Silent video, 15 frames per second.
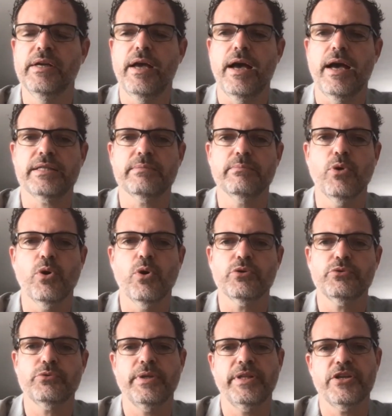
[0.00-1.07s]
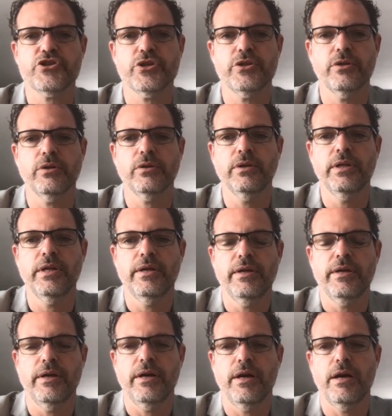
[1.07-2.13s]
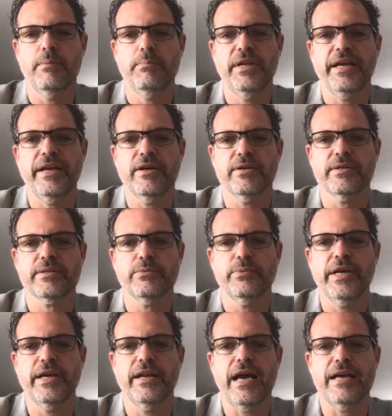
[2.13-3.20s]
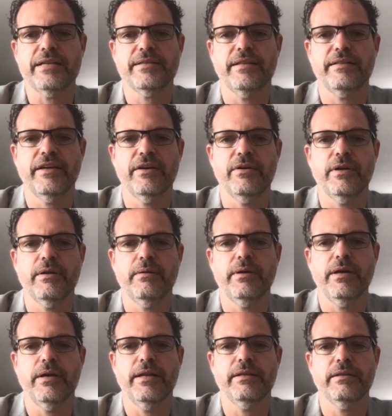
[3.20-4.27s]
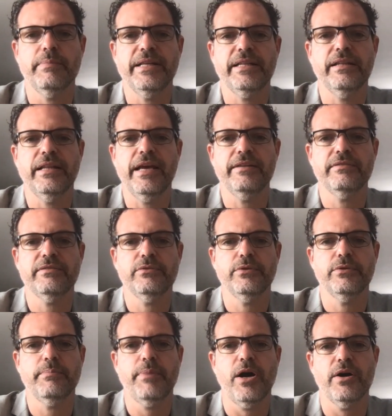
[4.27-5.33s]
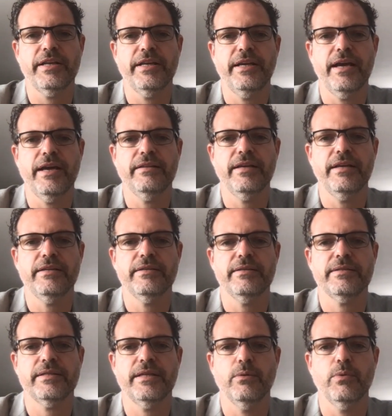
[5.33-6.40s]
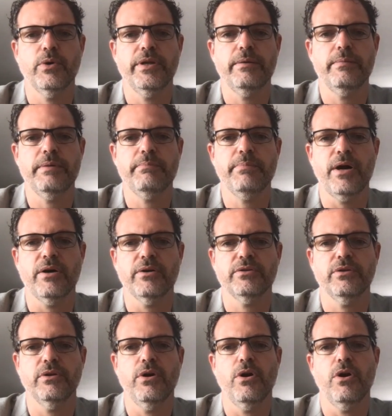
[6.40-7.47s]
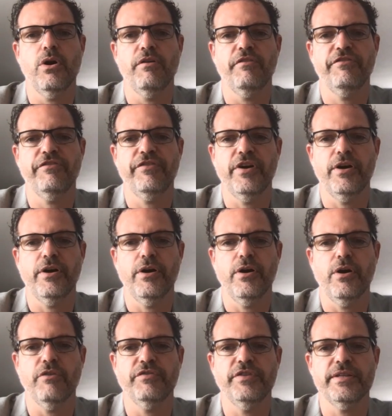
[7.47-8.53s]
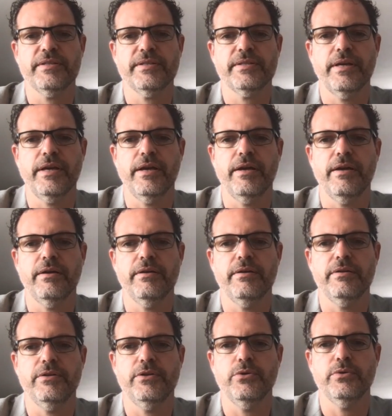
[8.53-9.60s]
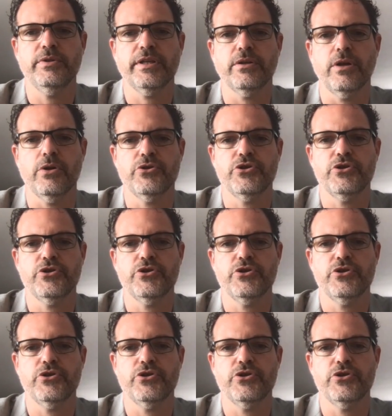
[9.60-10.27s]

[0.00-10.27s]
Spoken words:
as more traditional players realize that they're a little bit late to the party and they still want to be part of this new technology.